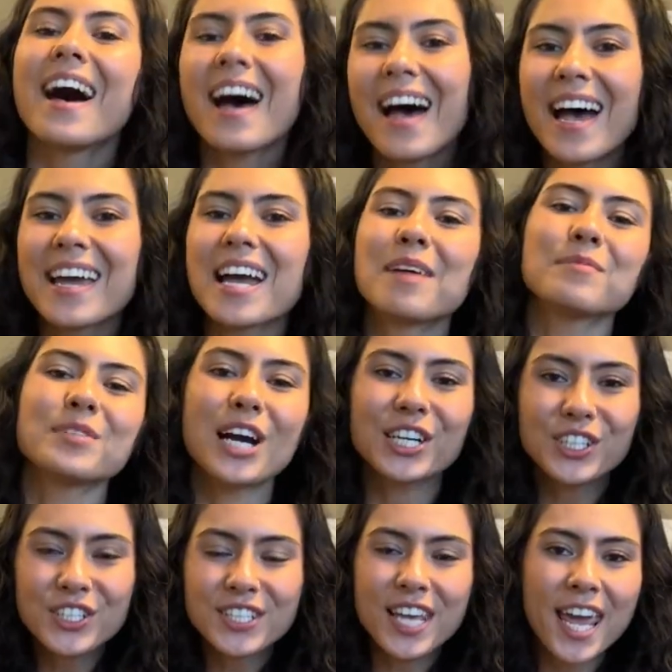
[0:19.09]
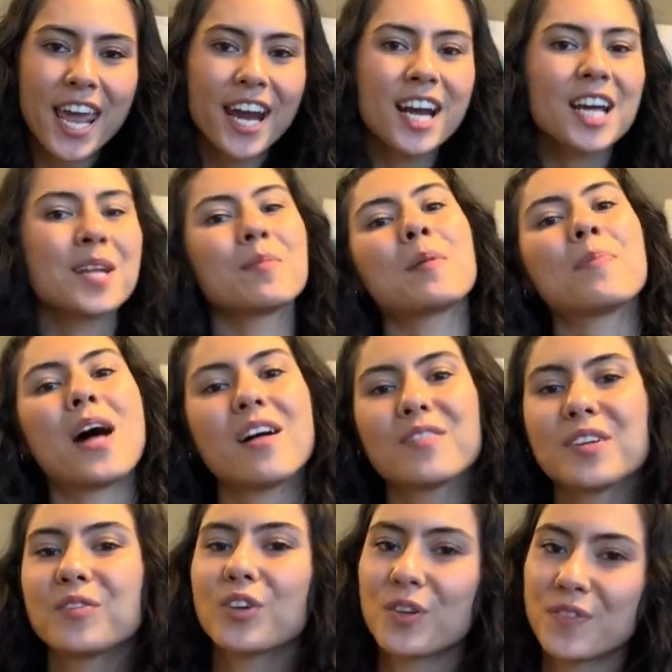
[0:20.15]
Hi, I'm Dr. Seher and I'm a
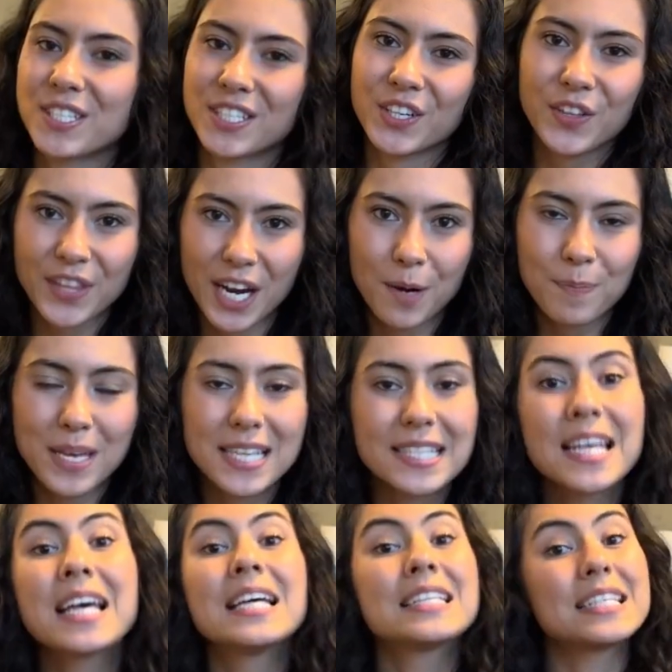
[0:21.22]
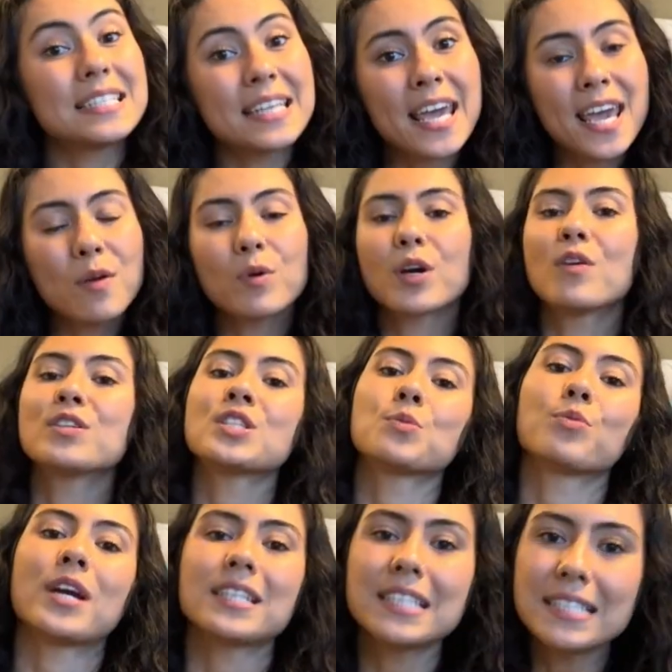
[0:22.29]
pelvic floor physical therapist. Today we're going to
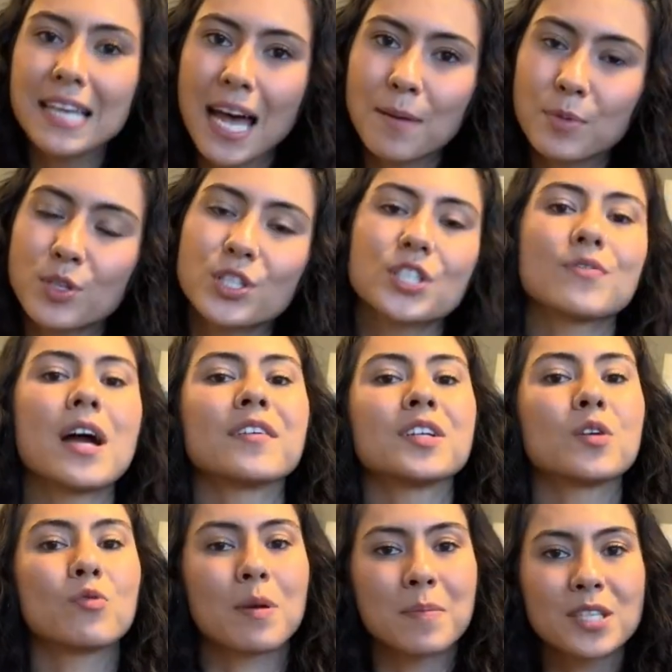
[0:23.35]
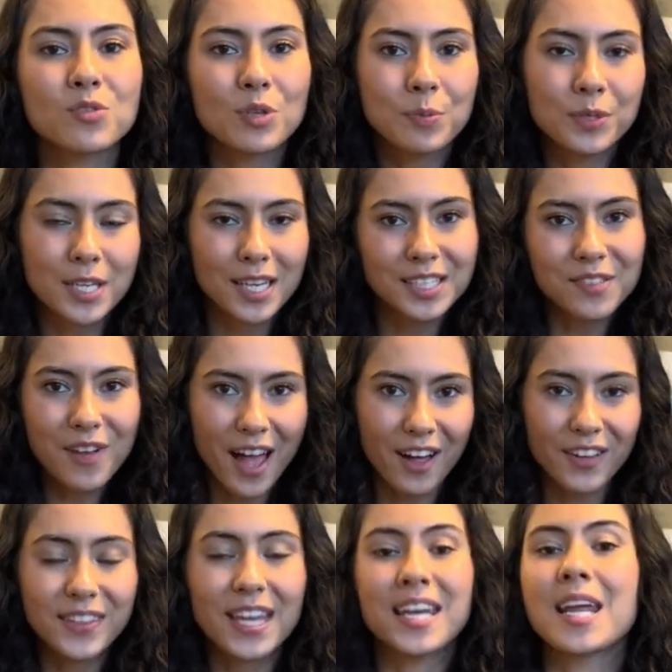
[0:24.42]
break the taboo surrounding women's reproductive
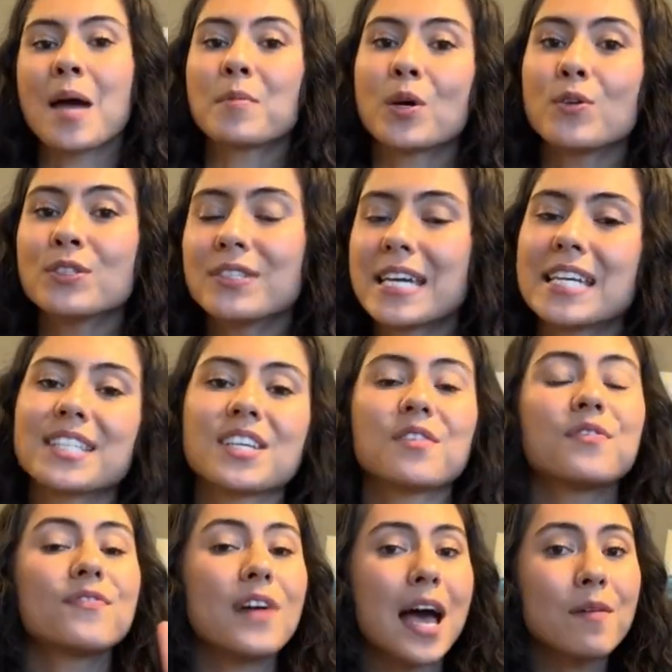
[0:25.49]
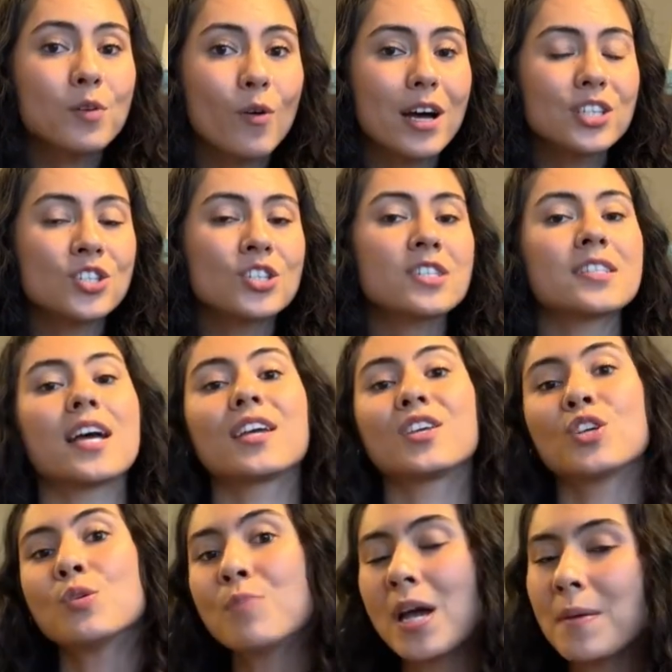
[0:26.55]
health and I'm going to answer five questions that
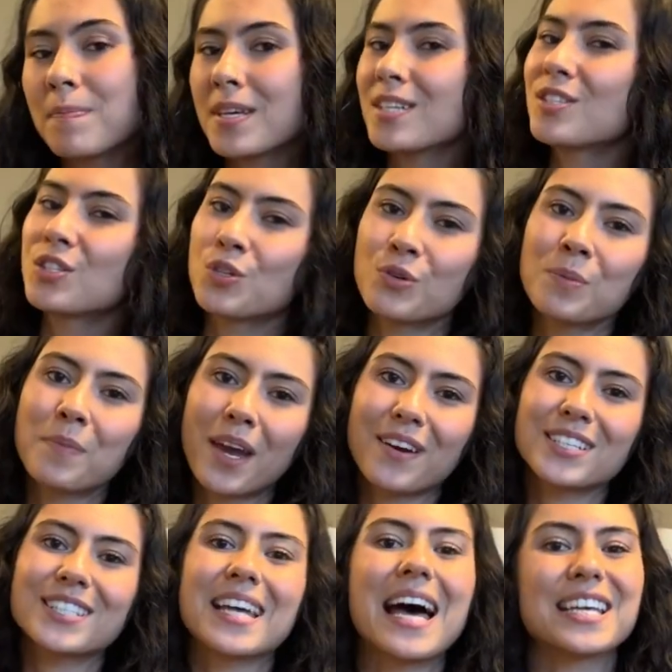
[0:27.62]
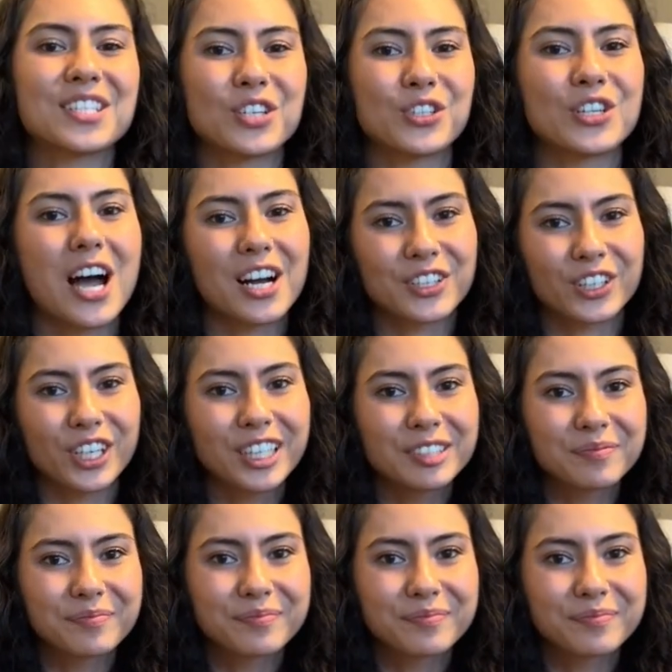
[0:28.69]
you might be too embarrassed to ask your doctor.